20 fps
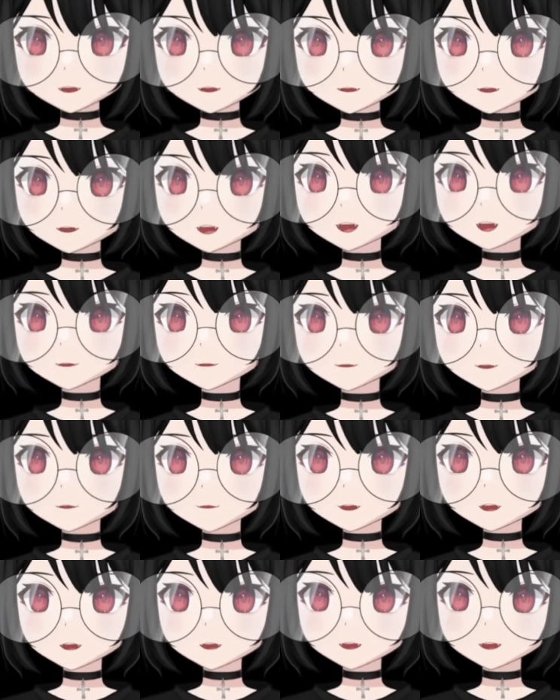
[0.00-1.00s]
whoa come on now.
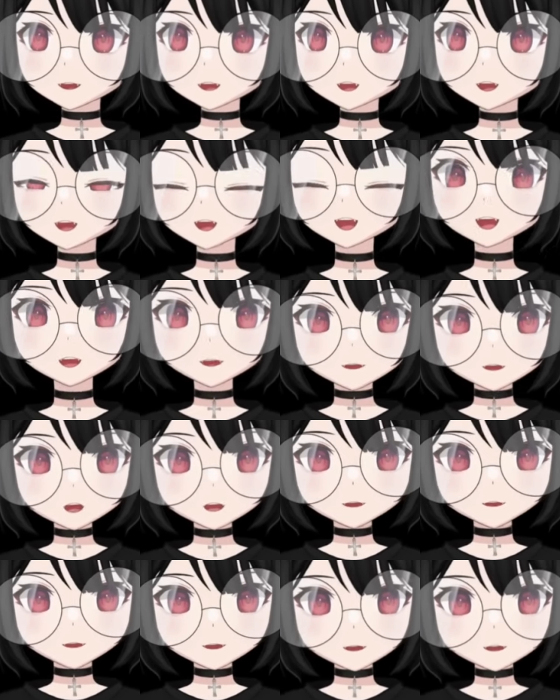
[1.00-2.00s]
Very, uh, That's an insult to
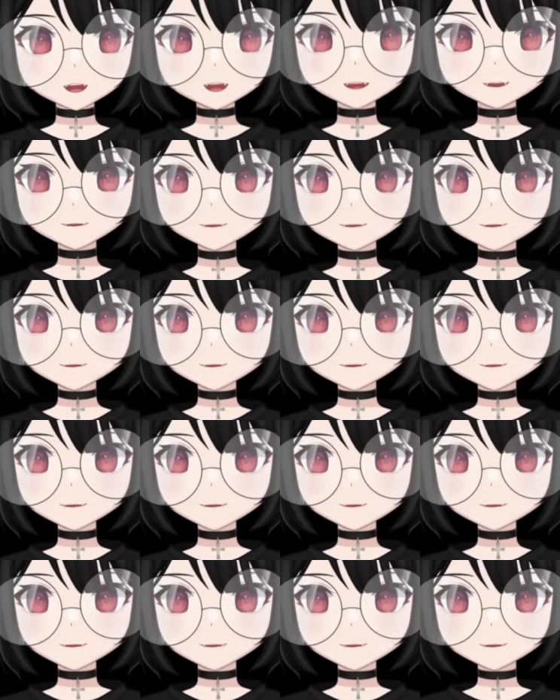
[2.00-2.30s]
VR chat.